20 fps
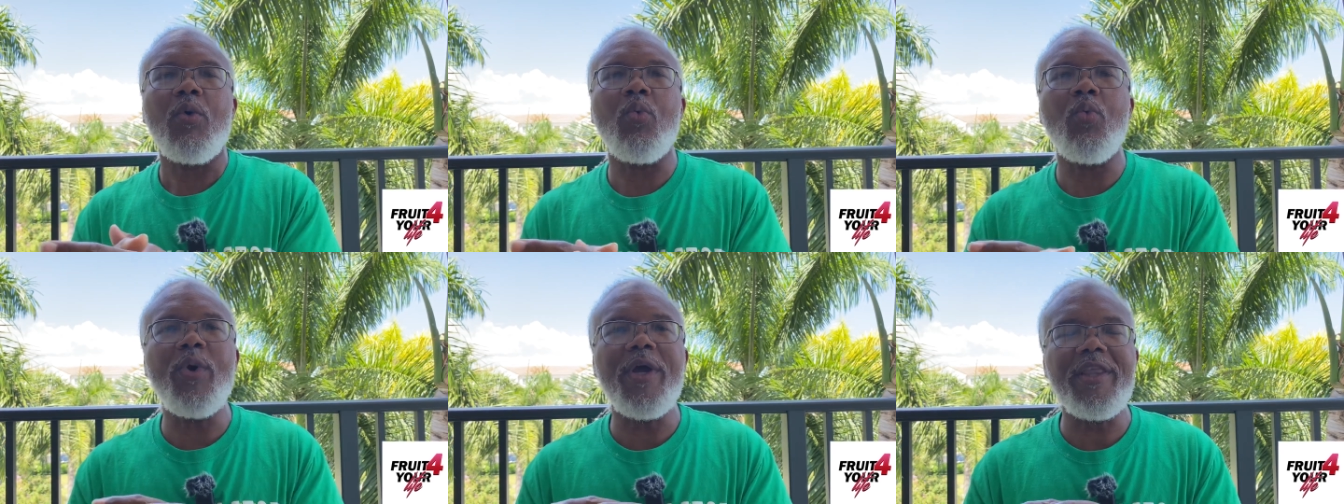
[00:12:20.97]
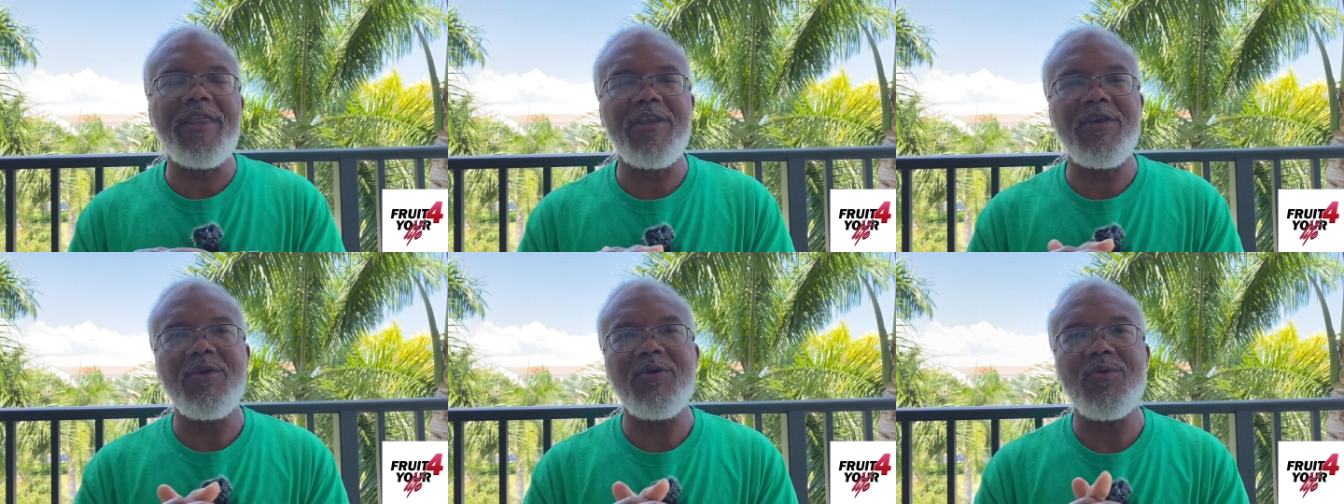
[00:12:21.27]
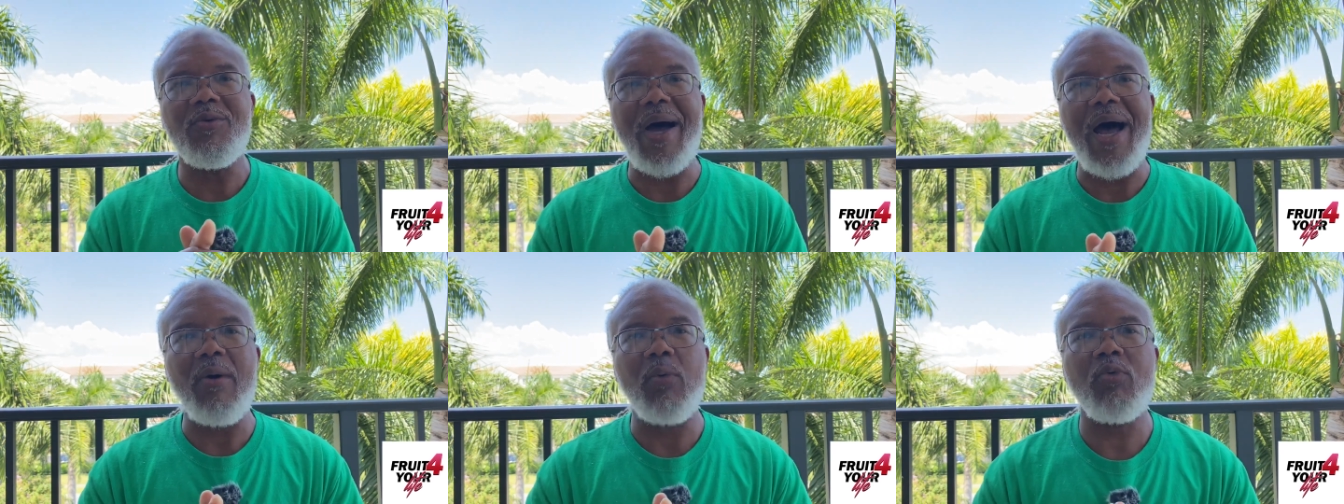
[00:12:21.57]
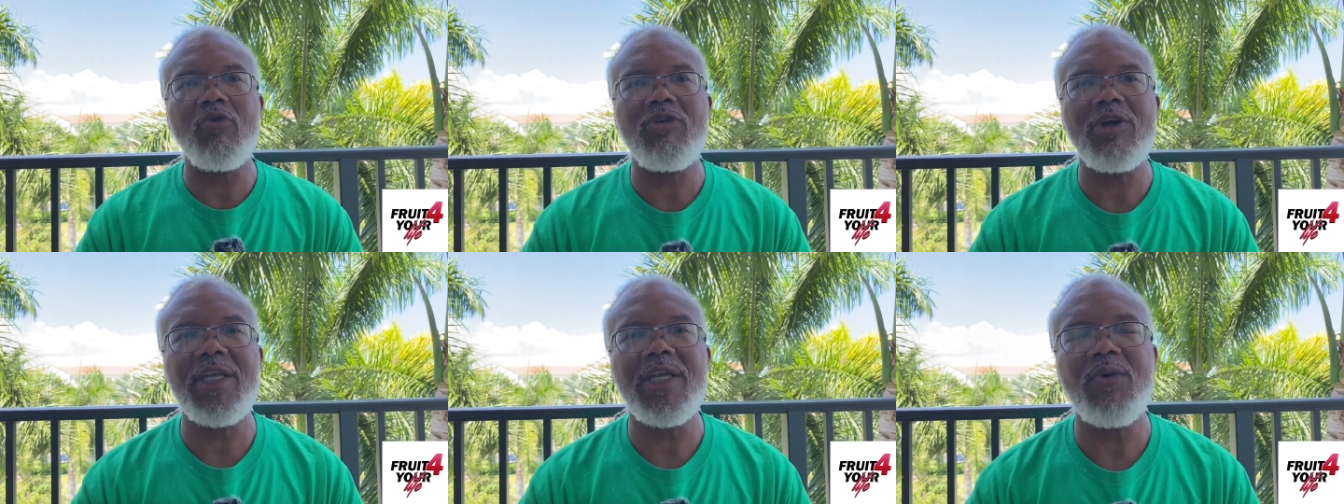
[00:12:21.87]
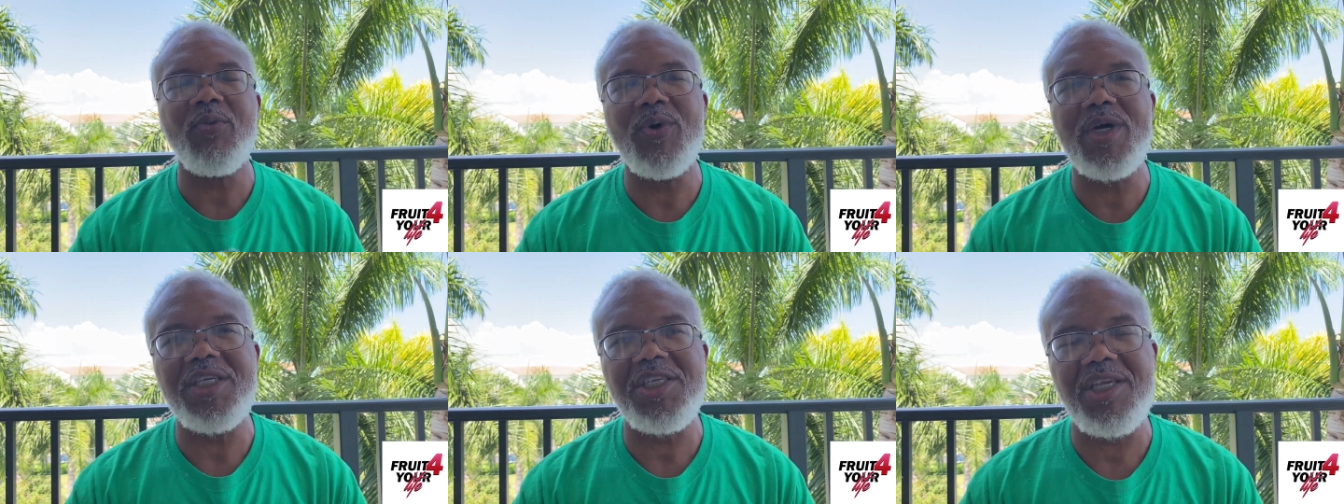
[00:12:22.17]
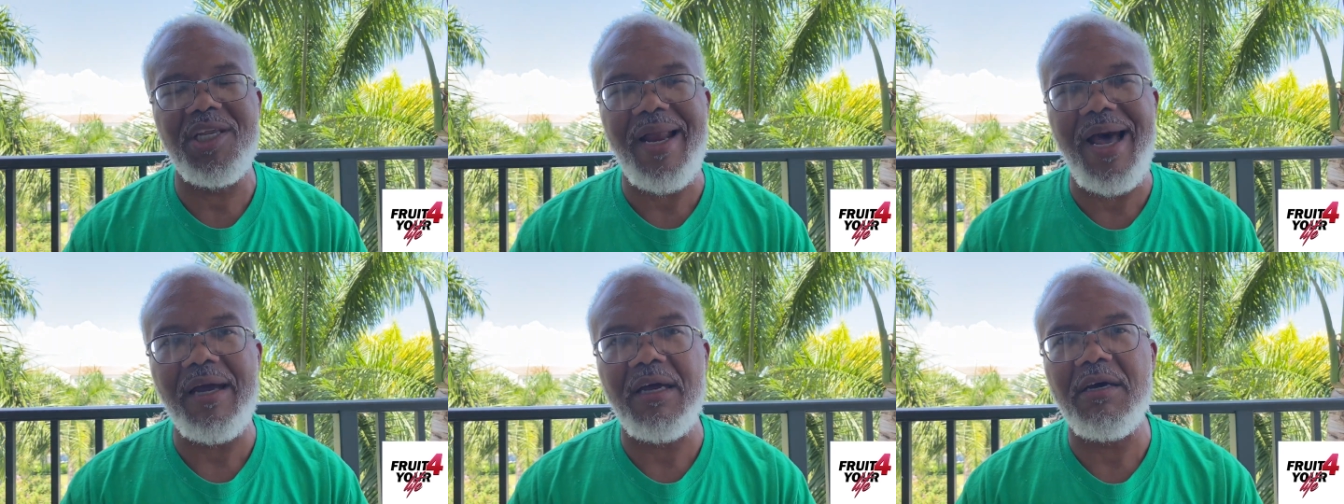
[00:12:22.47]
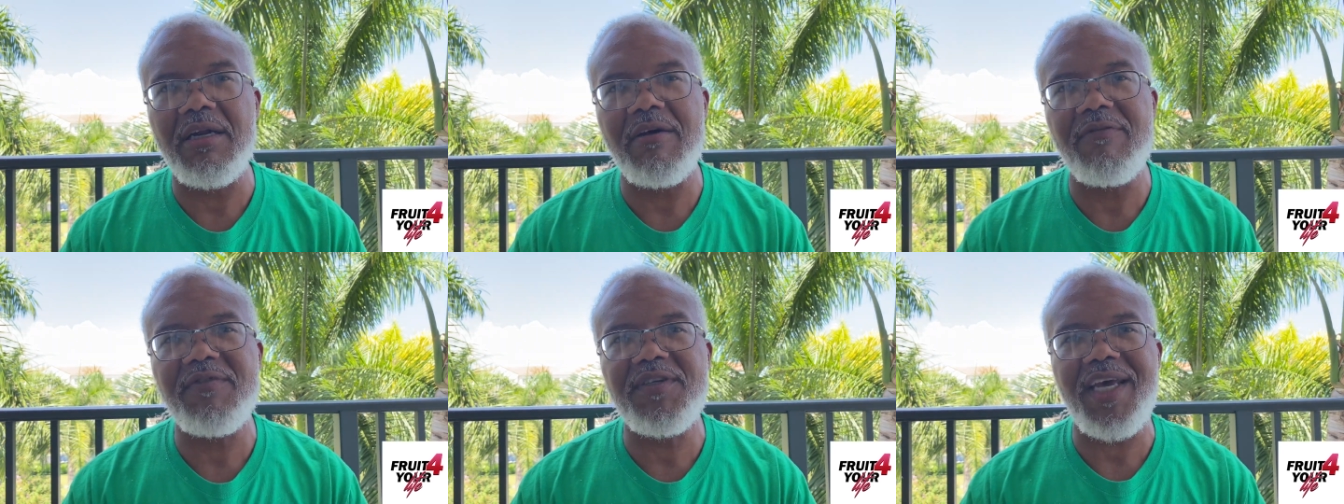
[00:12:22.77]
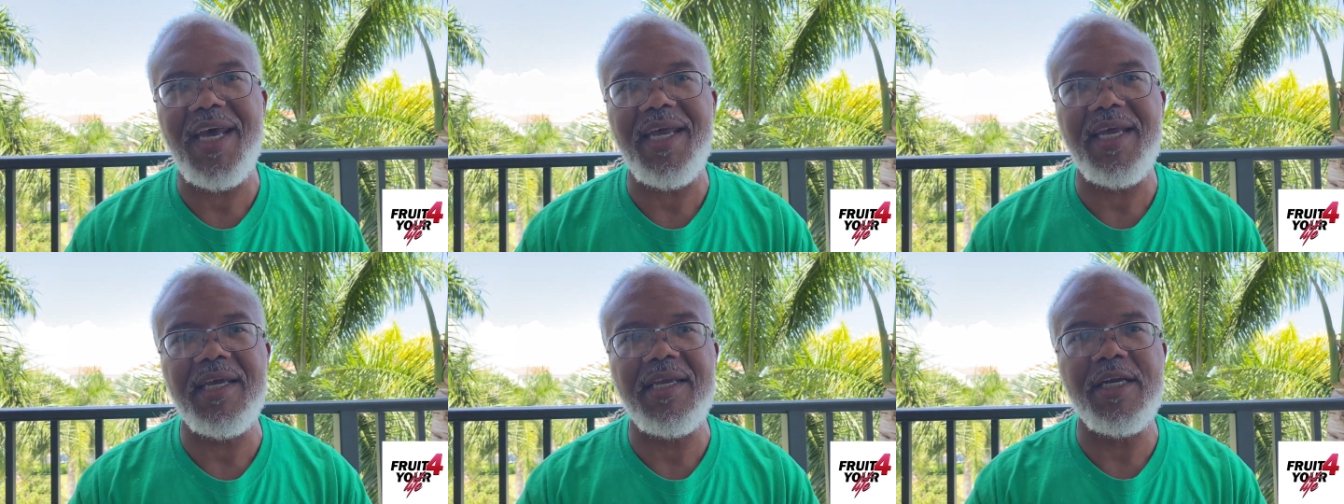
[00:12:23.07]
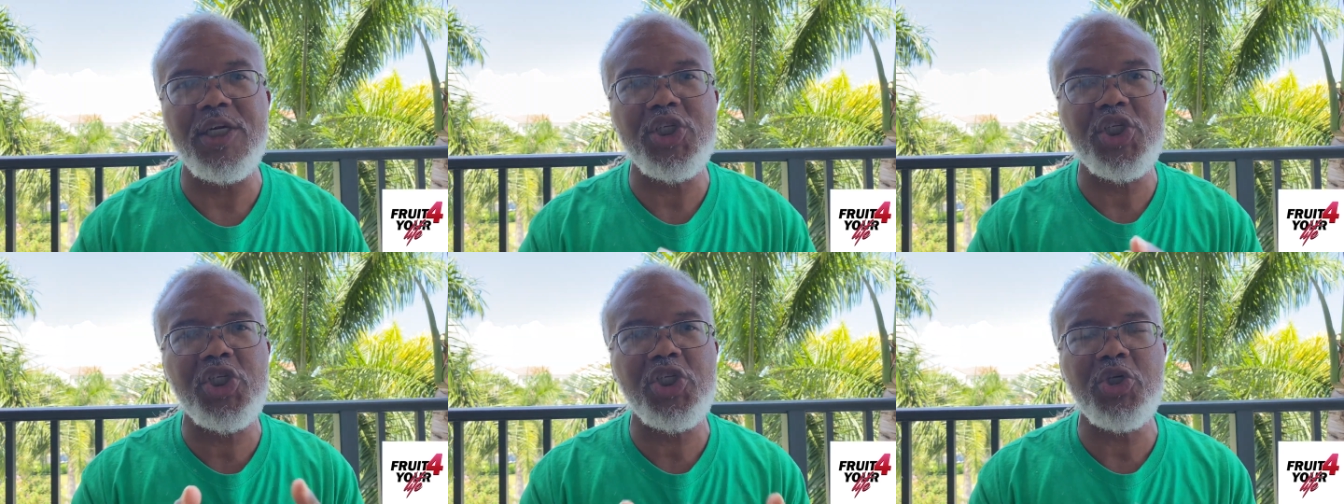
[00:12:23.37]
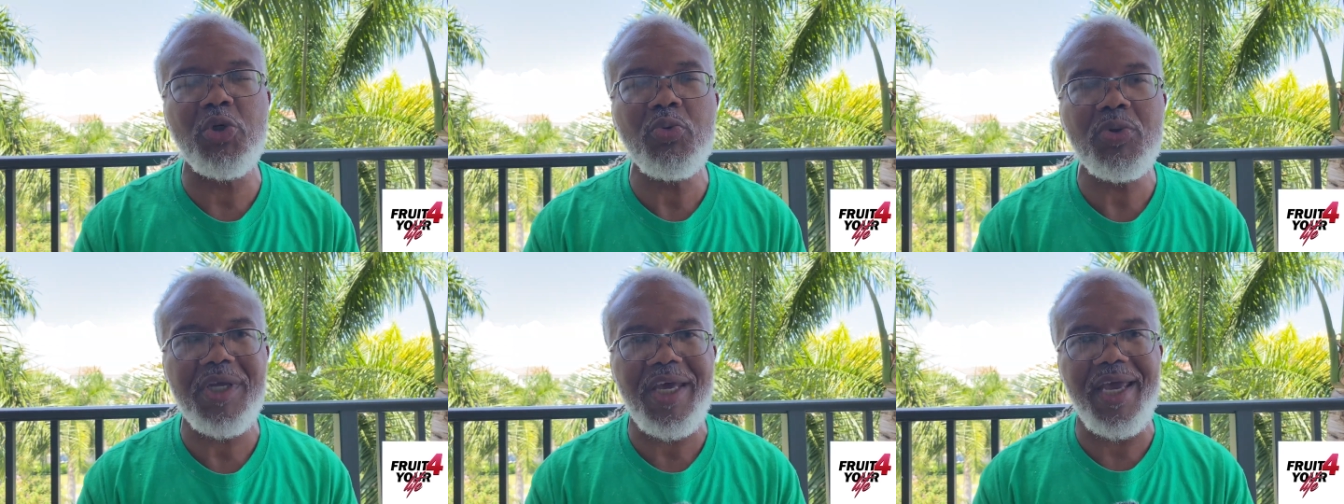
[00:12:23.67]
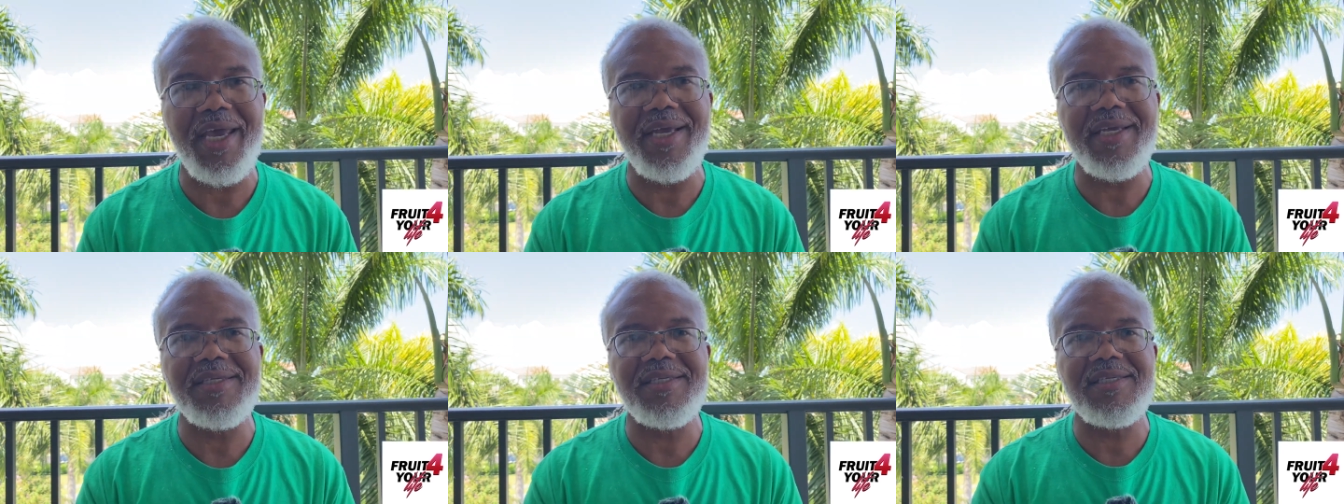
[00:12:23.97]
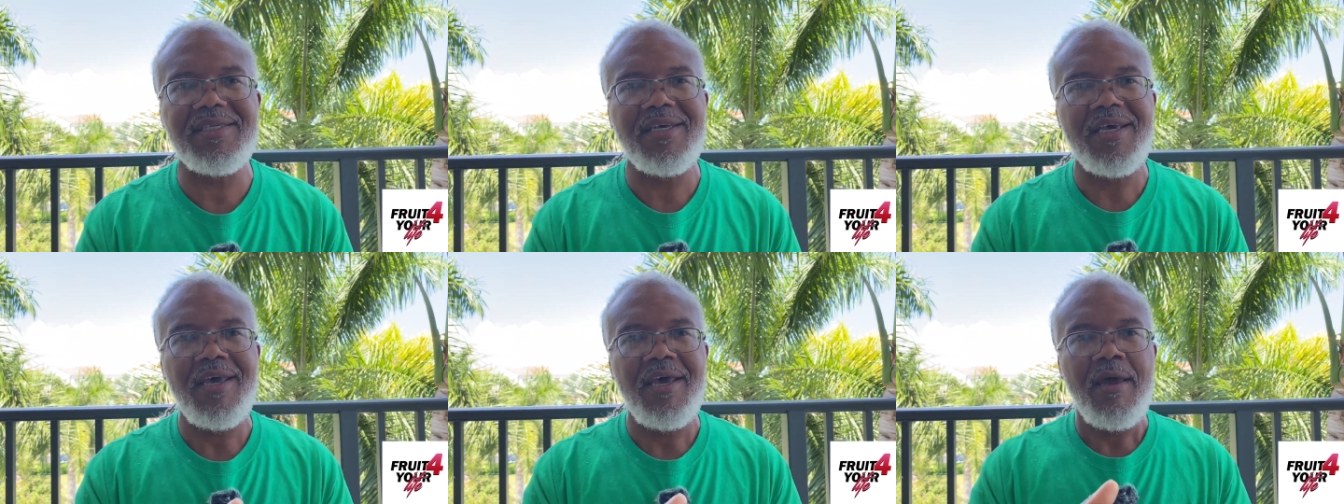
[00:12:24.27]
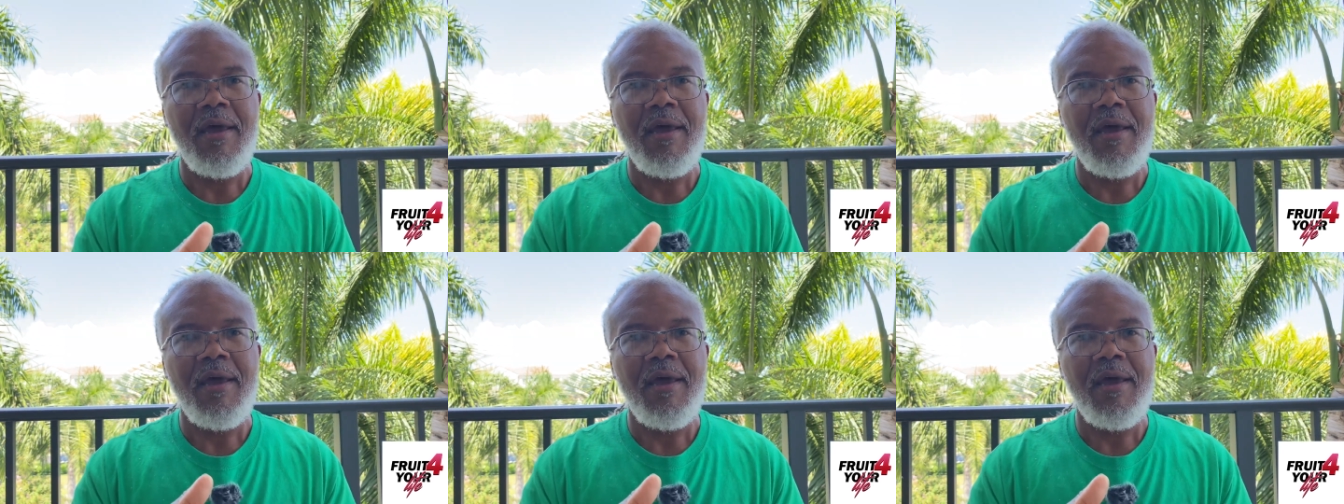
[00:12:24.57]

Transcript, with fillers: with you. I really wish that I could have taken a suitcase